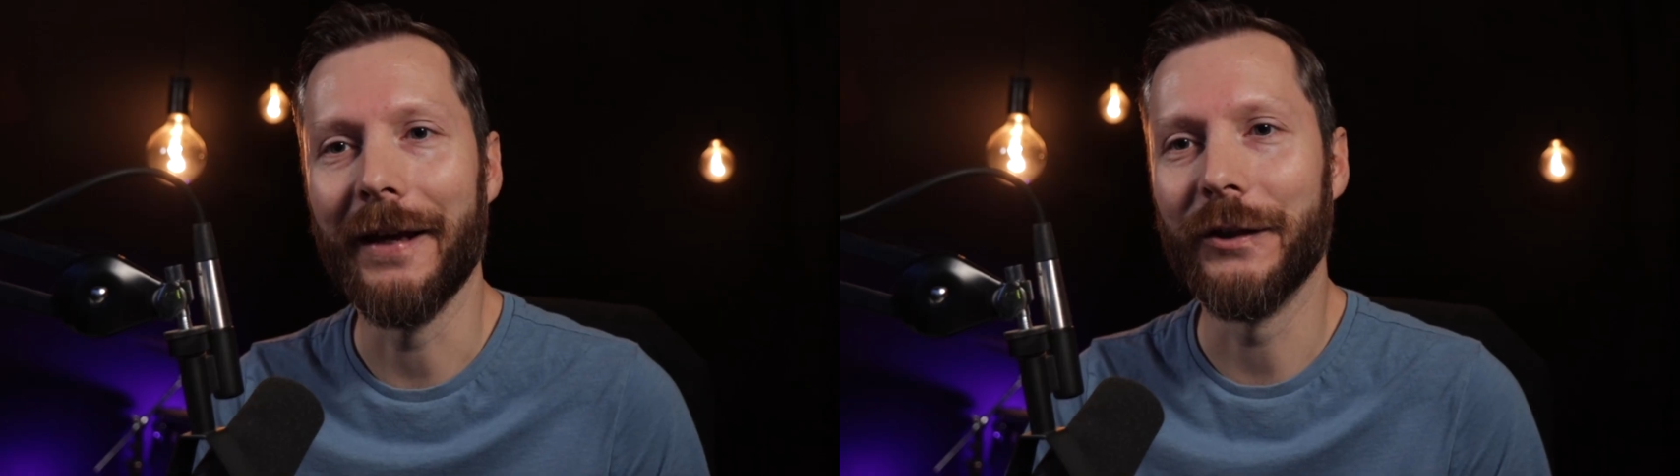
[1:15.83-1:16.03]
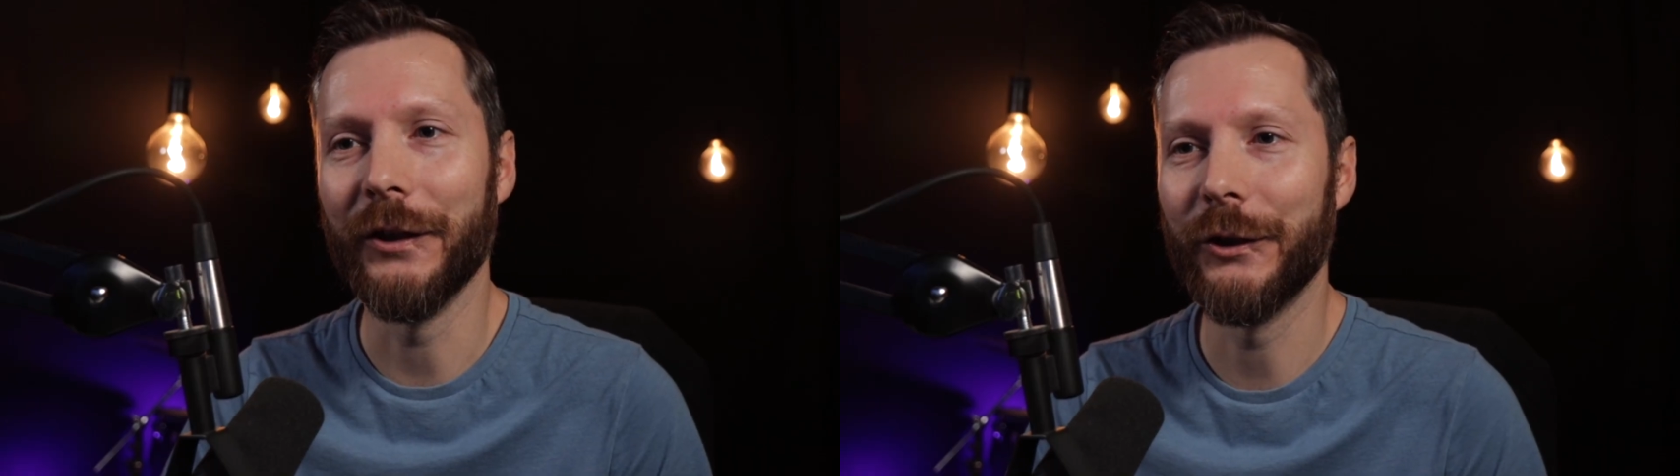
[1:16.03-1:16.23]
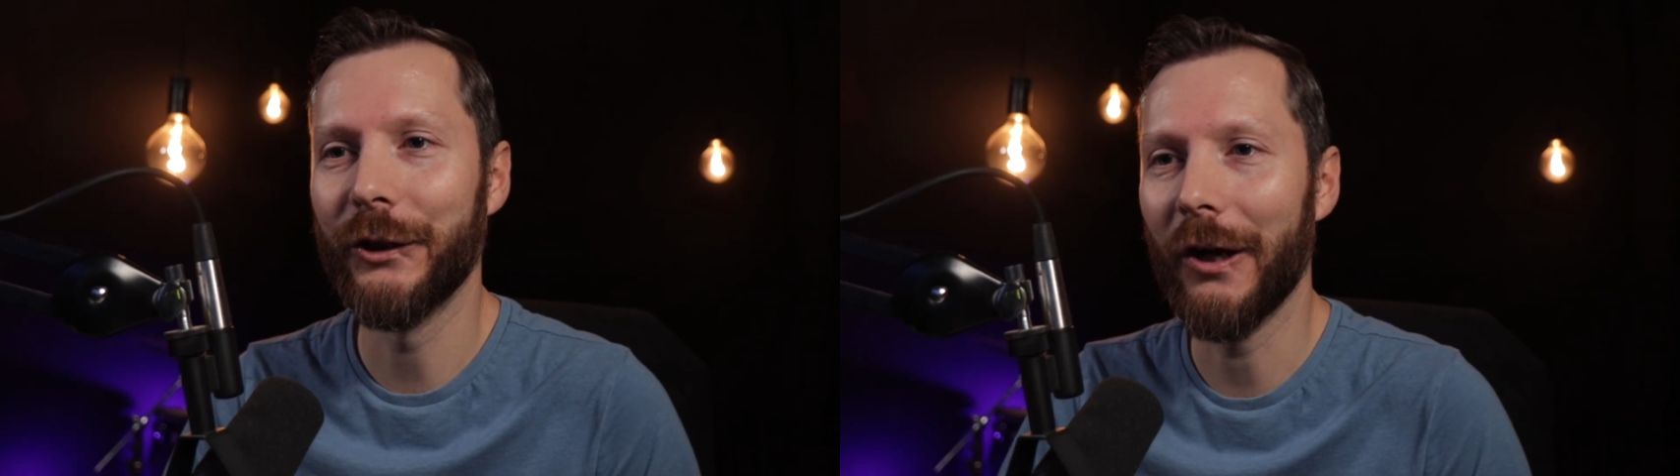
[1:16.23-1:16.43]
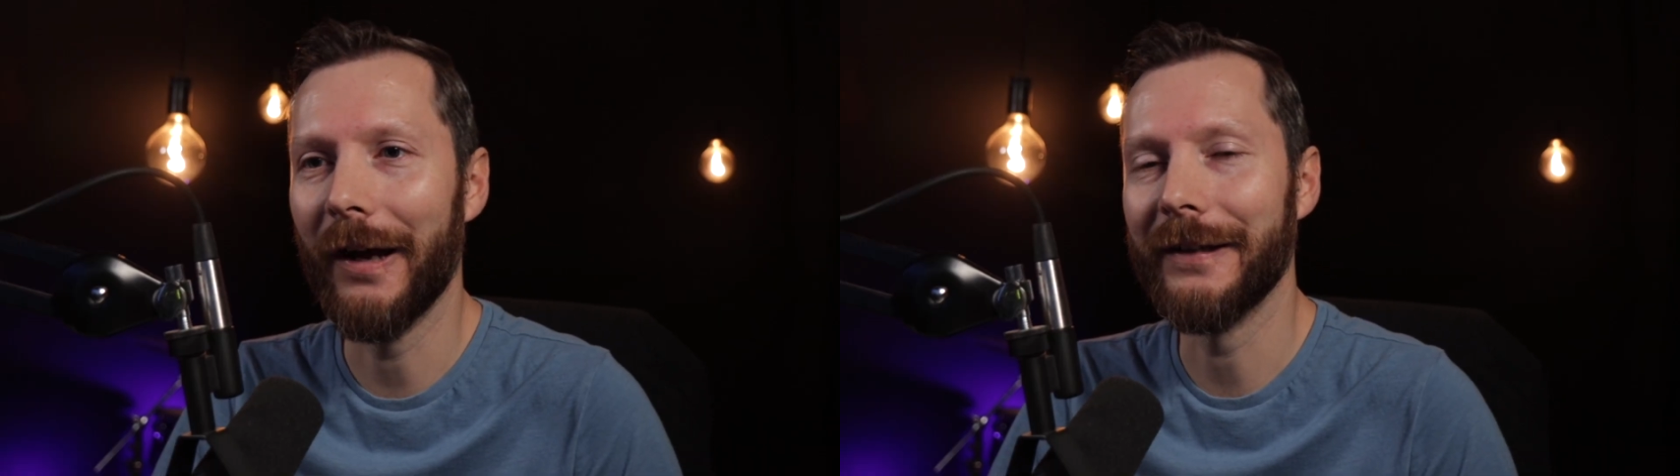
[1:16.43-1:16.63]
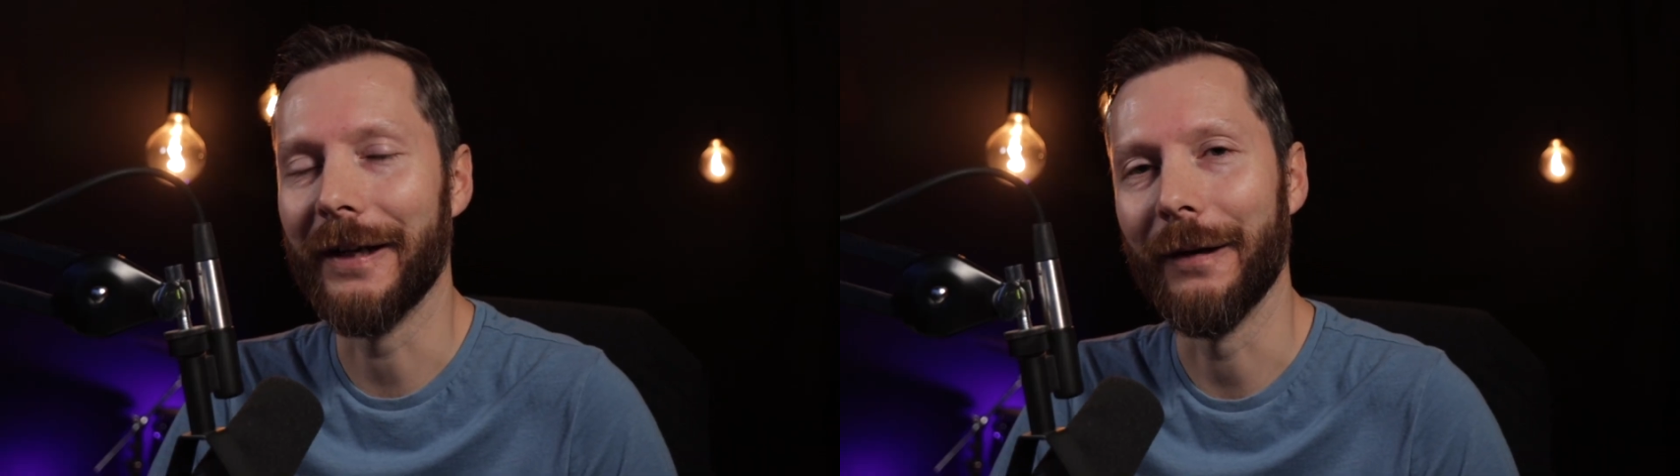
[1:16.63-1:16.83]
had just
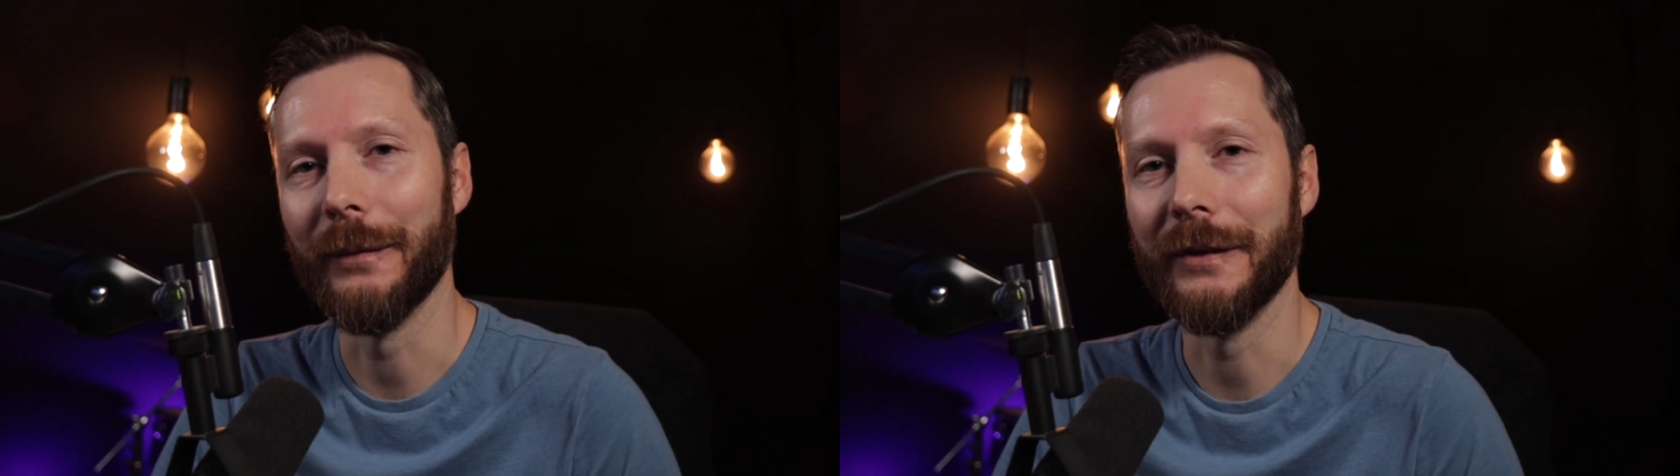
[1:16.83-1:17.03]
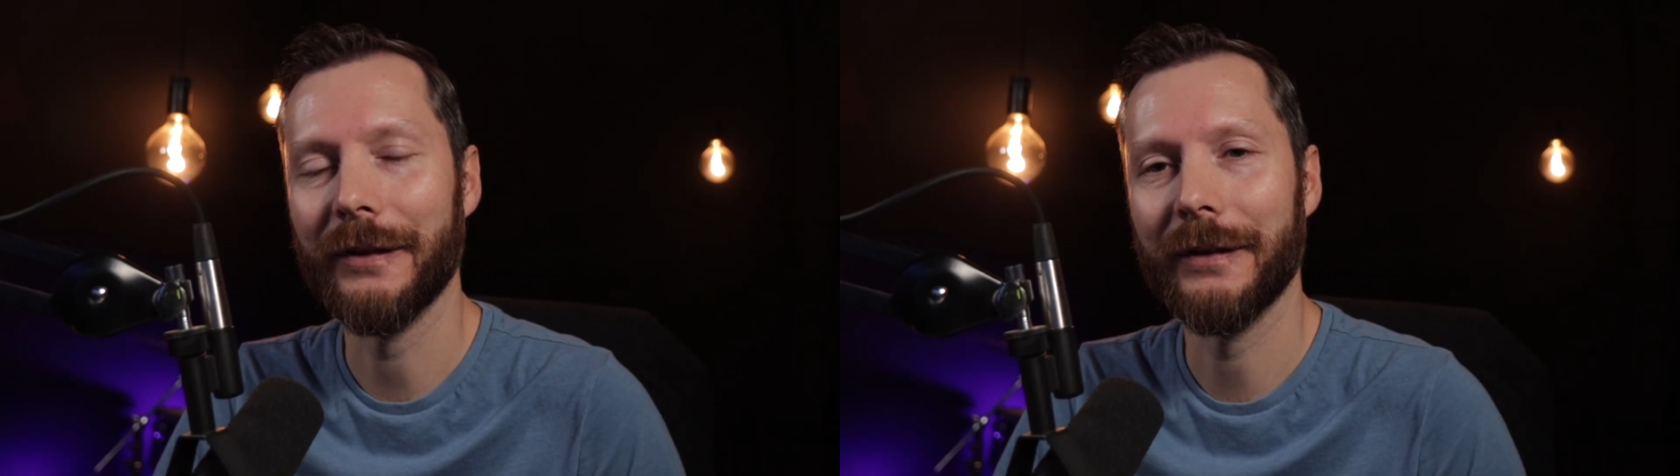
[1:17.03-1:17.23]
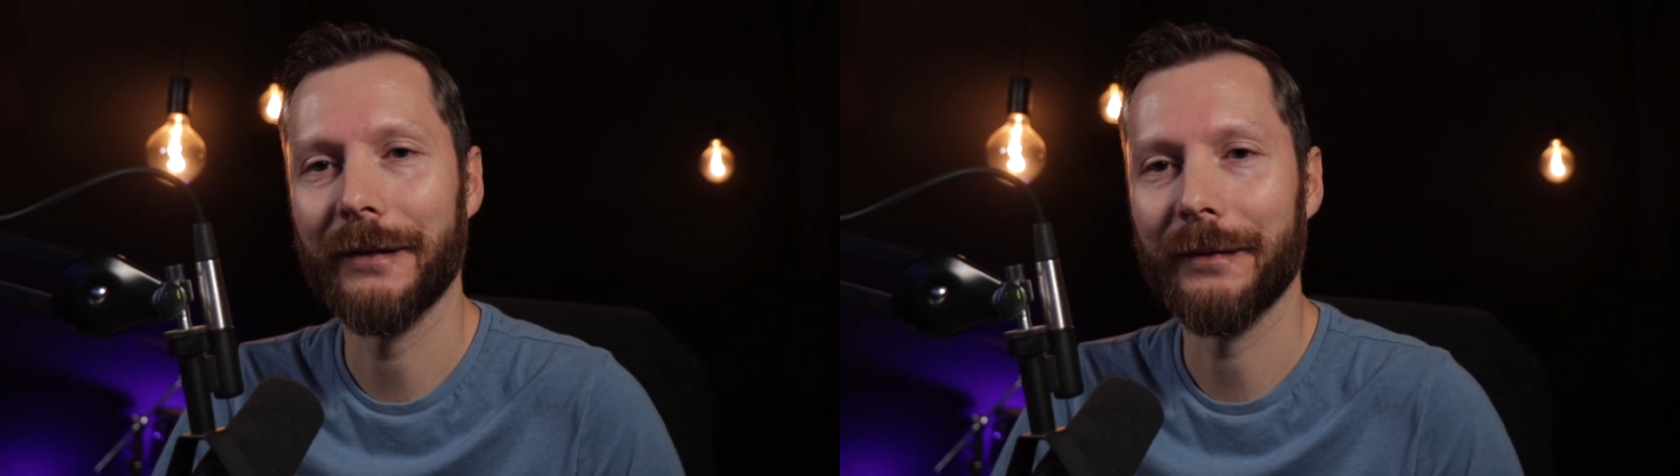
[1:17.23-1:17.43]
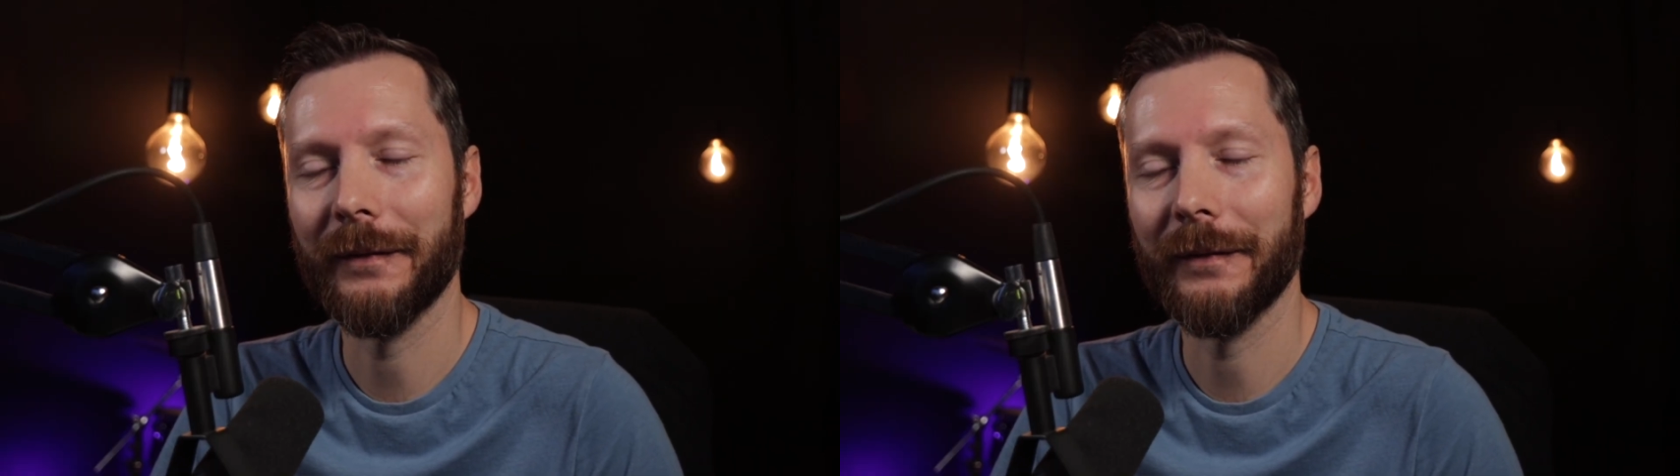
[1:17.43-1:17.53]
shot, I was